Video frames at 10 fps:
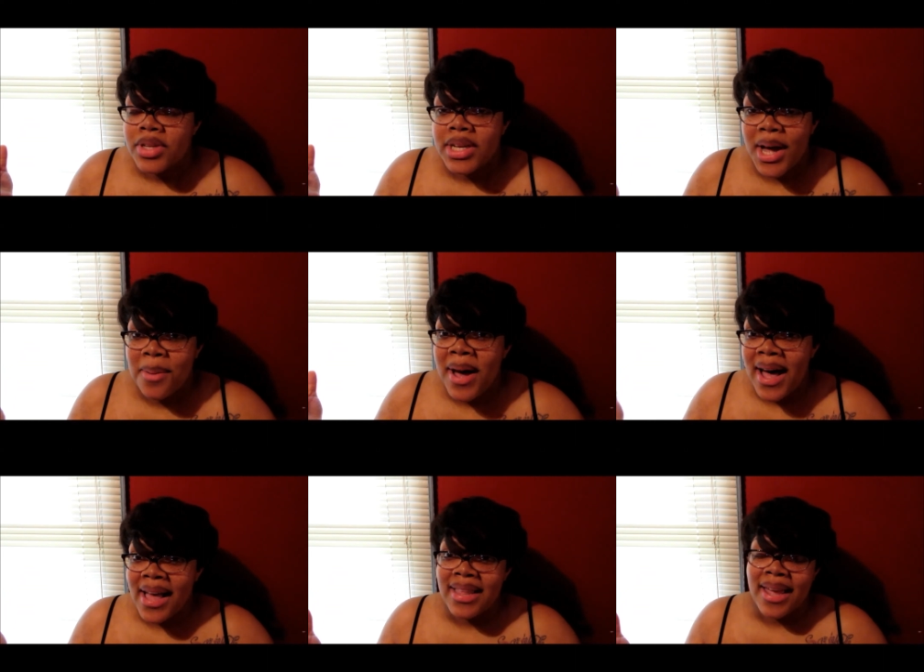Come
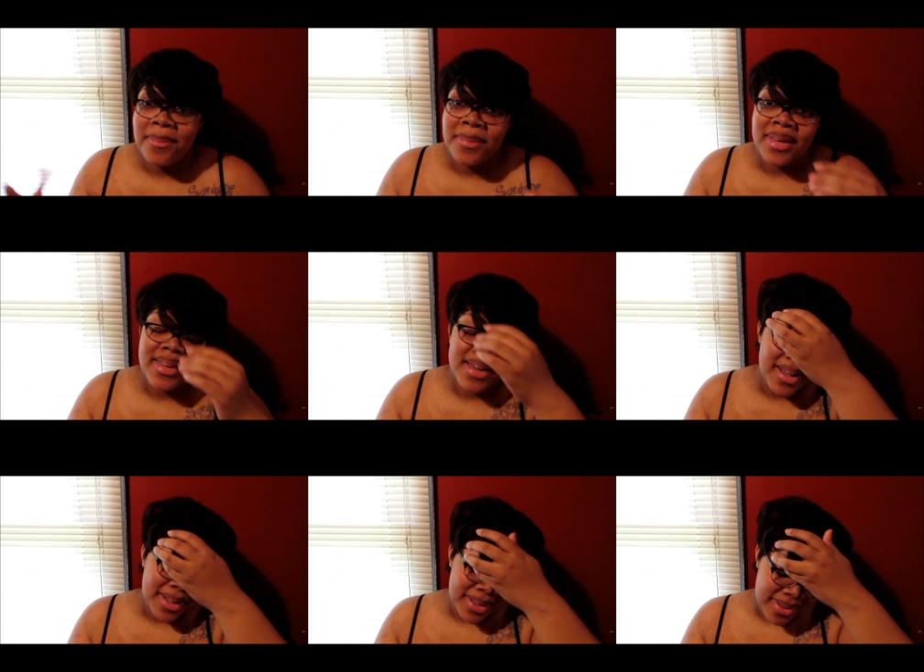holler at me.
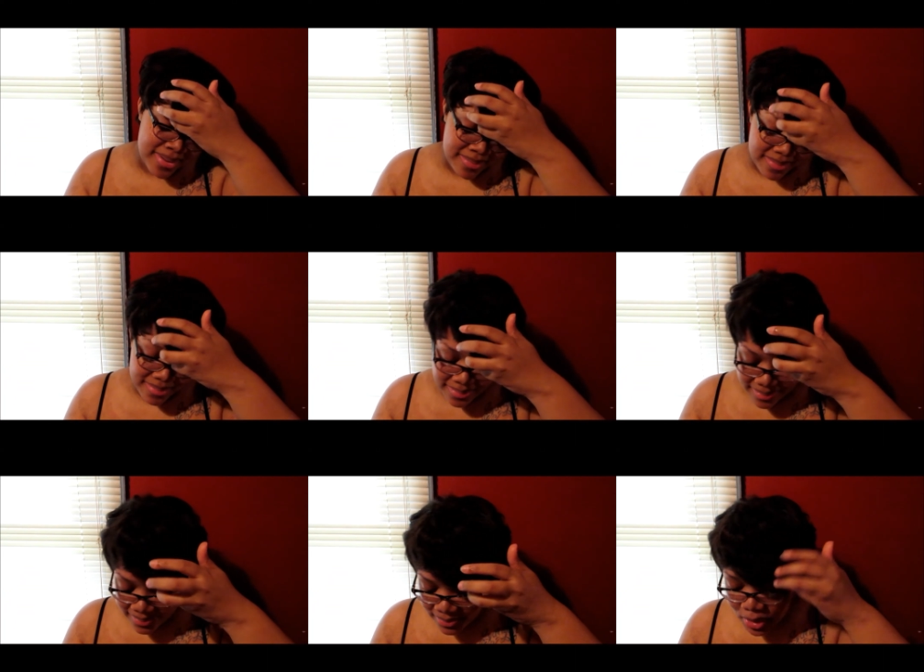Um,
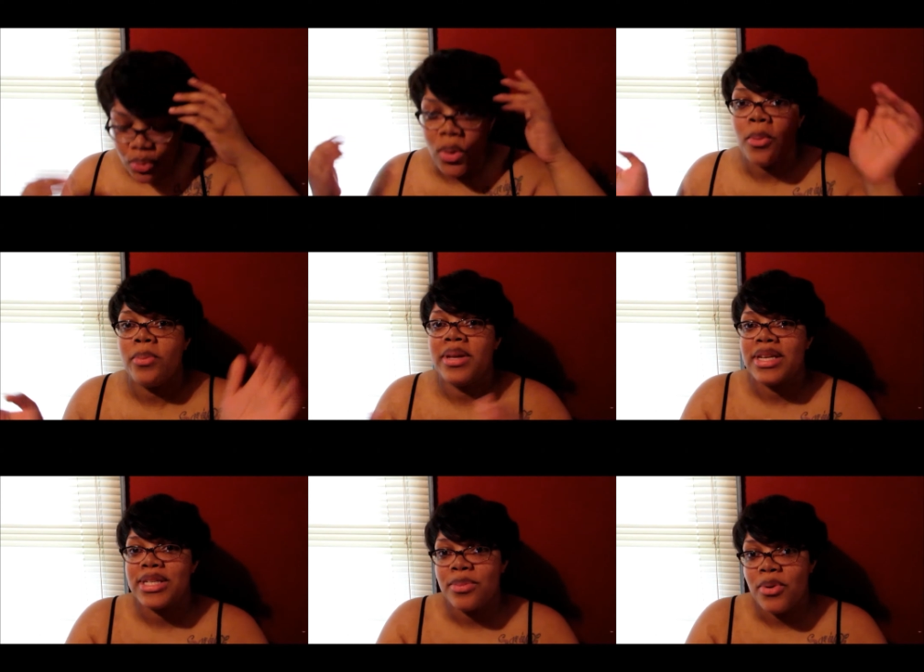you won't be
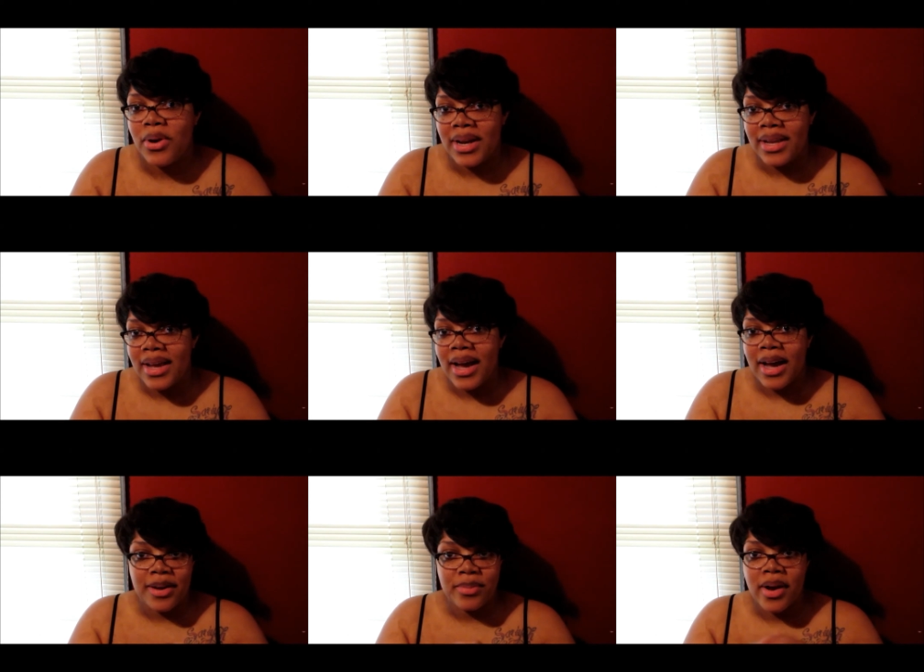disappointed,
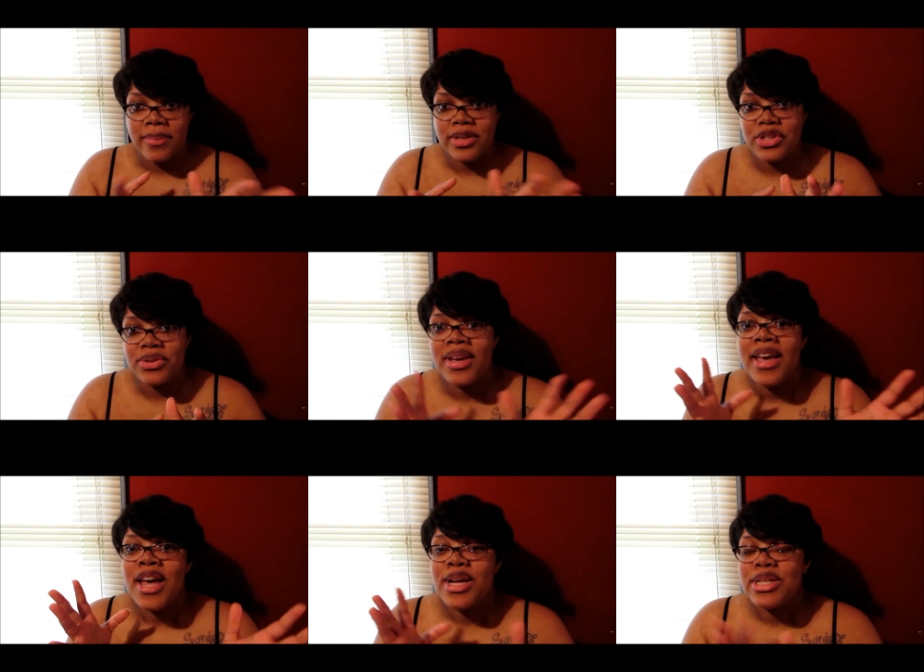I promise you.
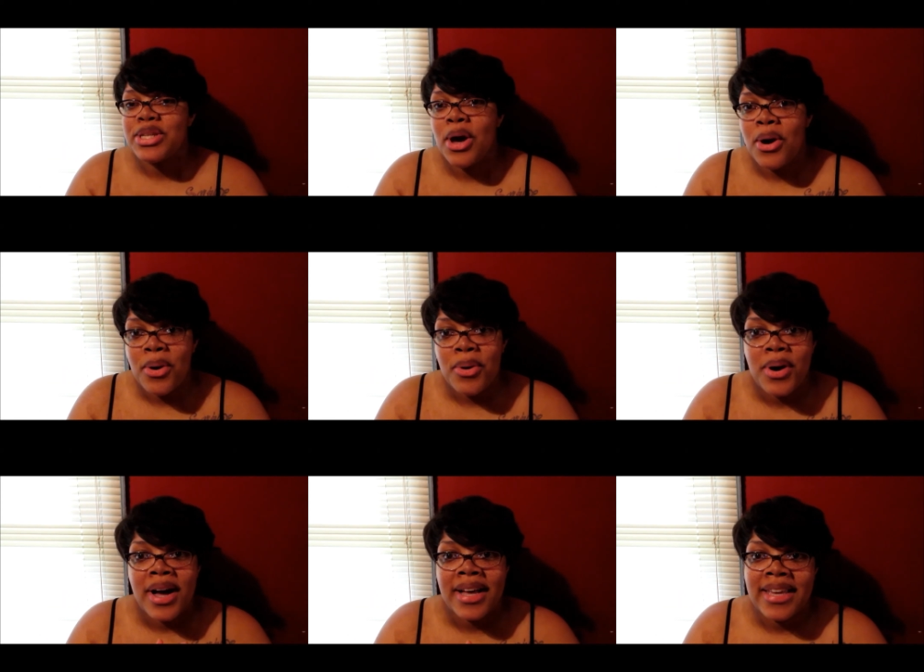So
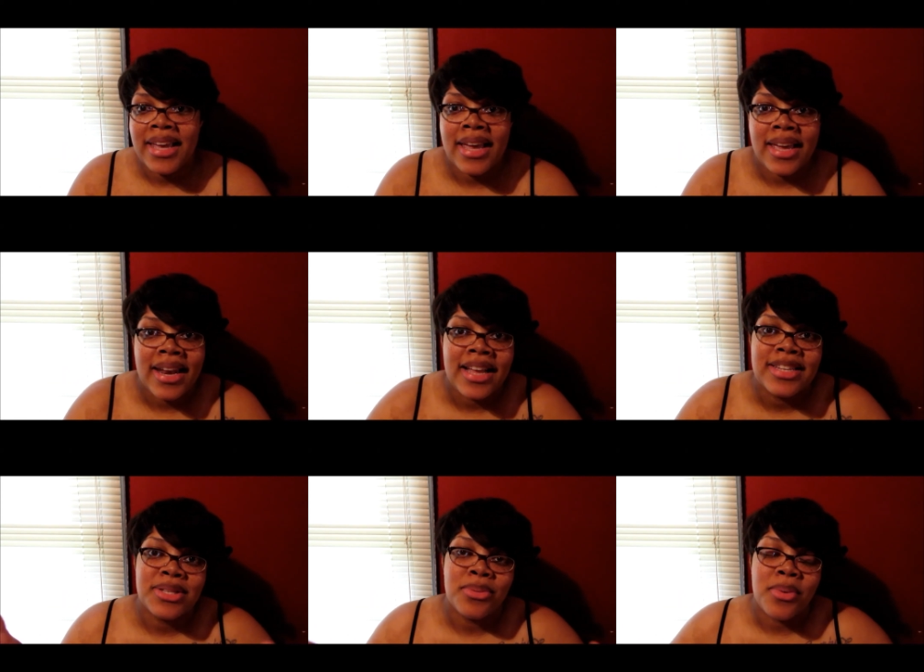again, I
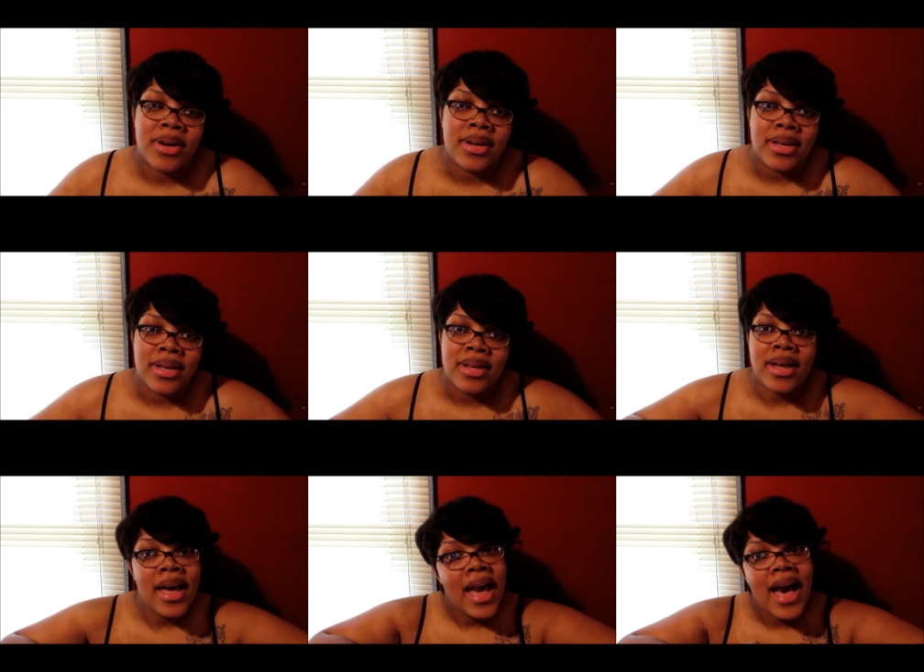just wanna
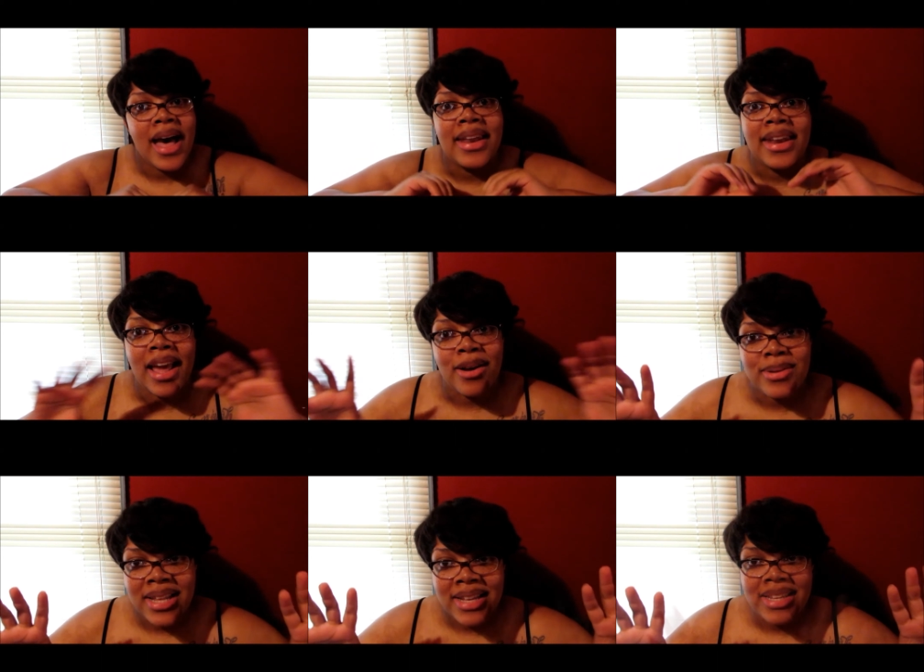announce
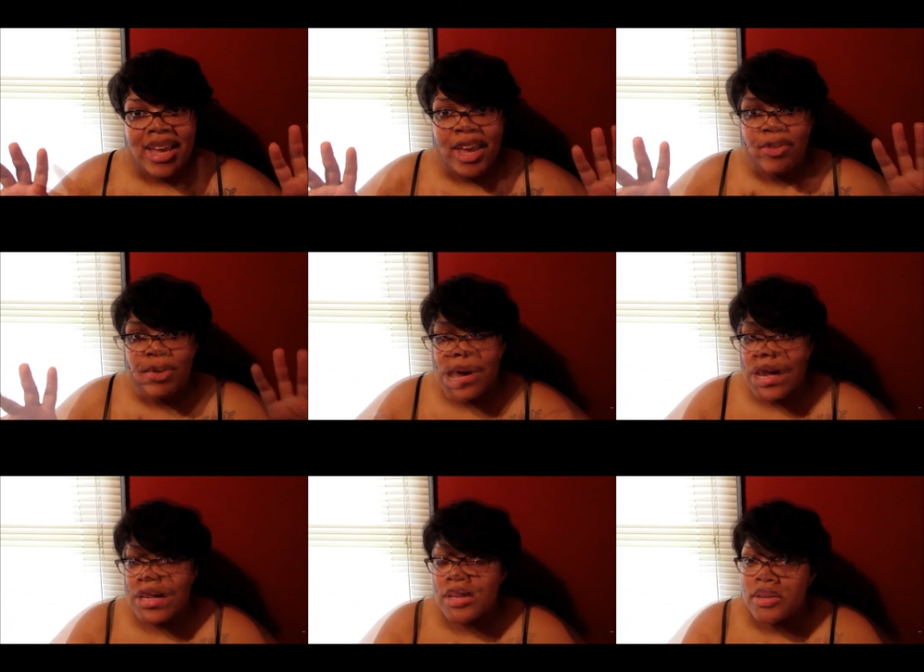that i keep
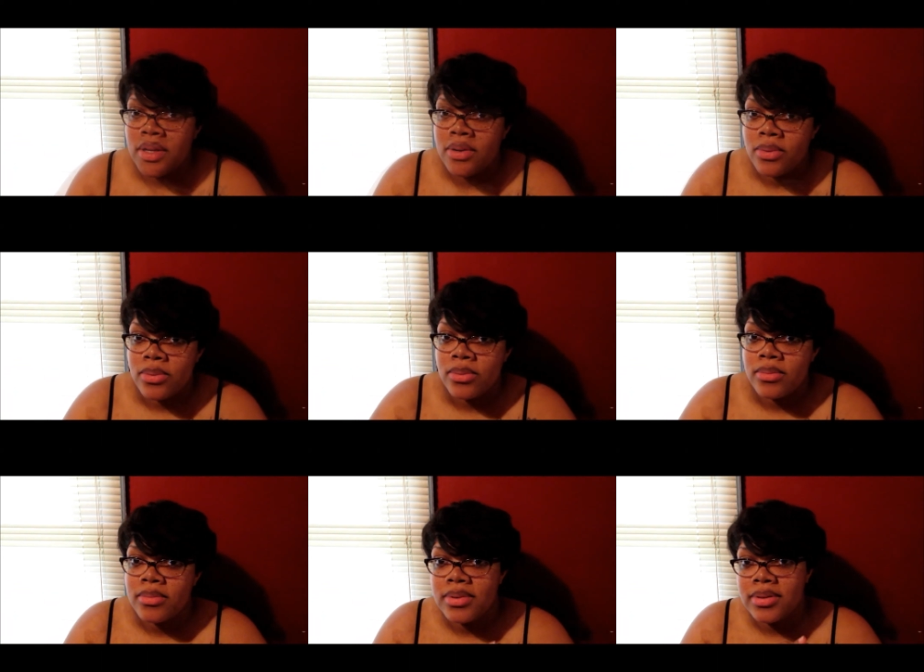trying
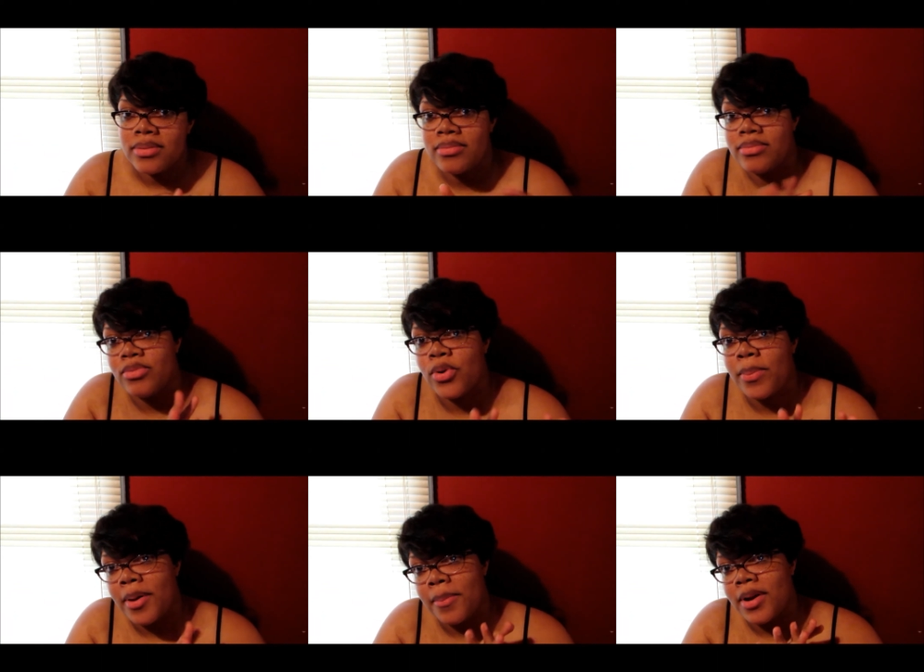to
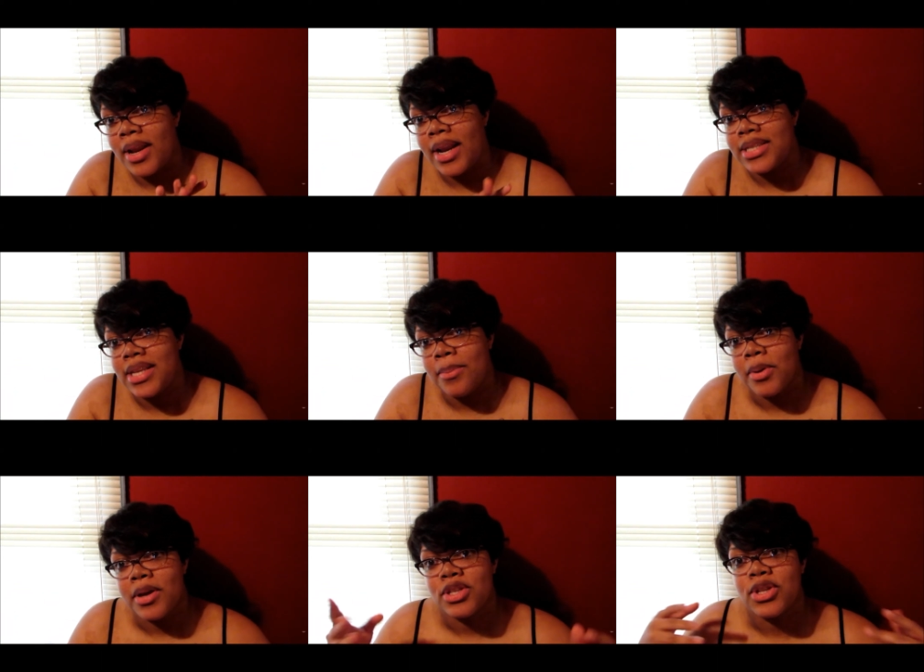remember that I said I'm
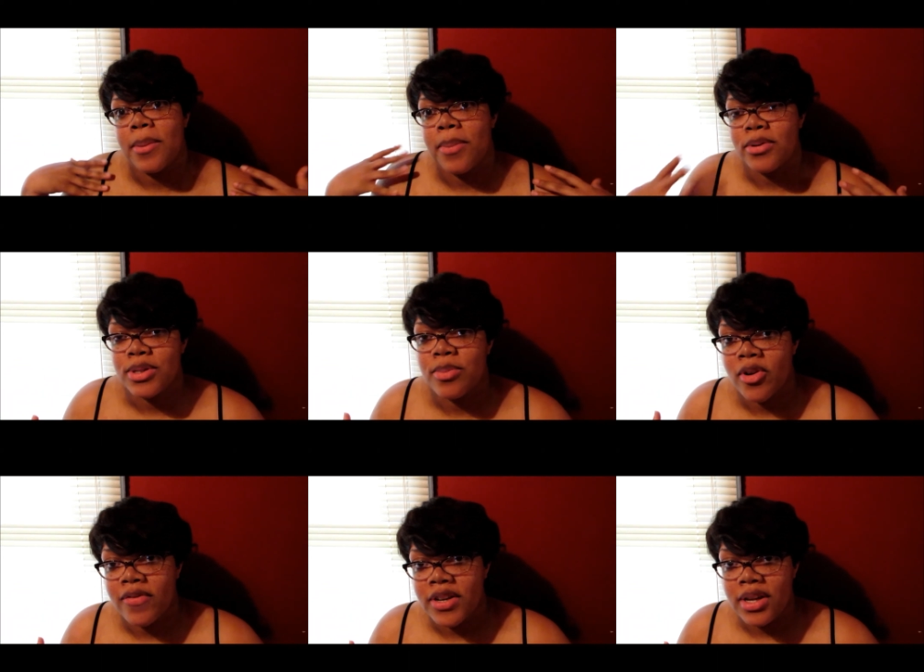gonna start posting more
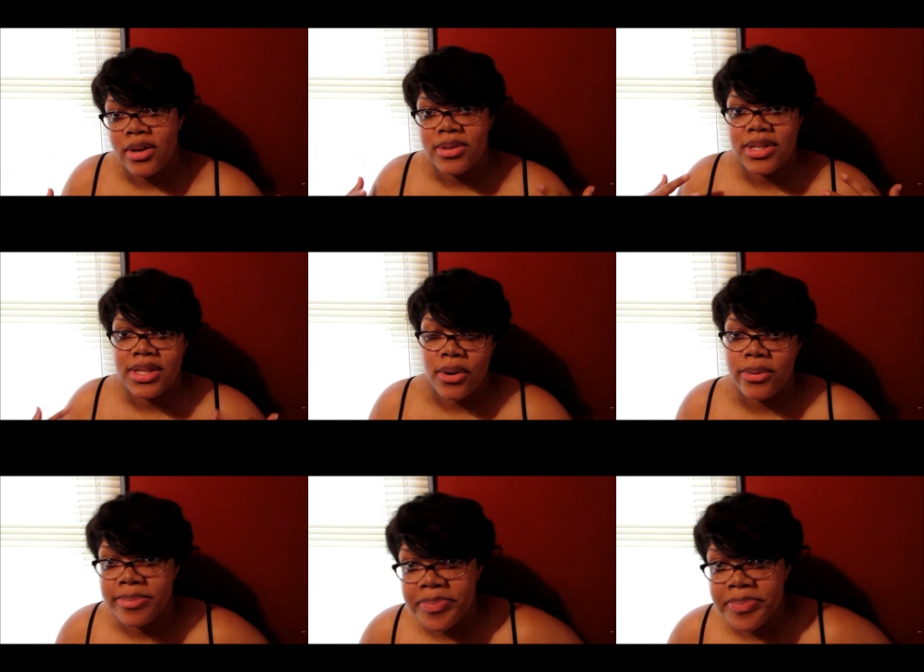videos. So